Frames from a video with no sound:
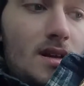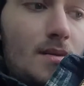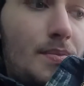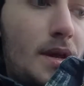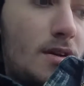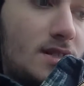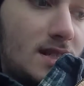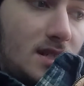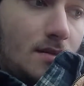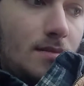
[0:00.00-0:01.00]

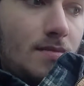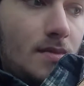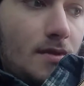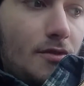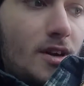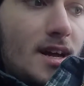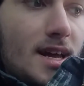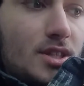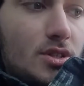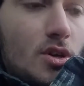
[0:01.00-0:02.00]
empiricism, if you're not
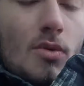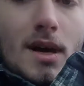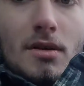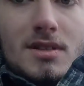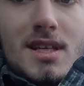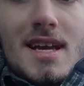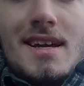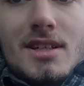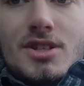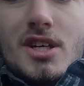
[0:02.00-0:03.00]
actually going out and
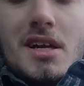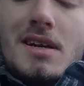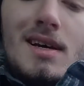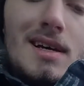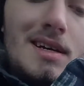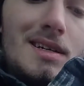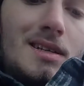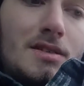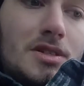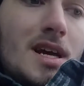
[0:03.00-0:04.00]
taking shit,
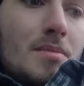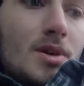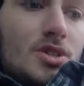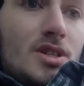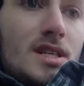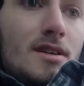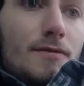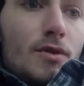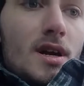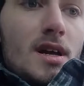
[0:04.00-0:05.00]
then there's not much need
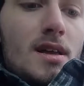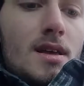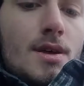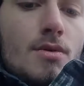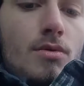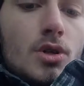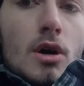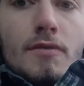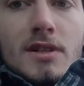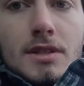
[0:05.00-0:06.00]
for a huge
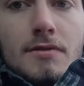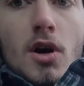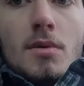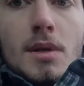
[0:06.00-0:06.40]
offensive army.